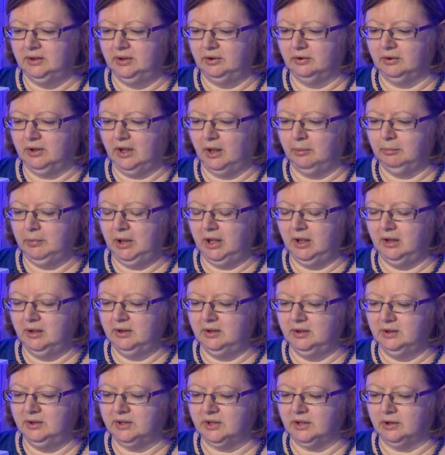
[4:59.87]
you're coming
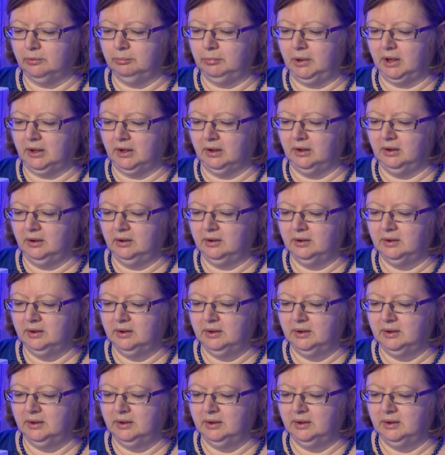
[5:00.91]
into the middle,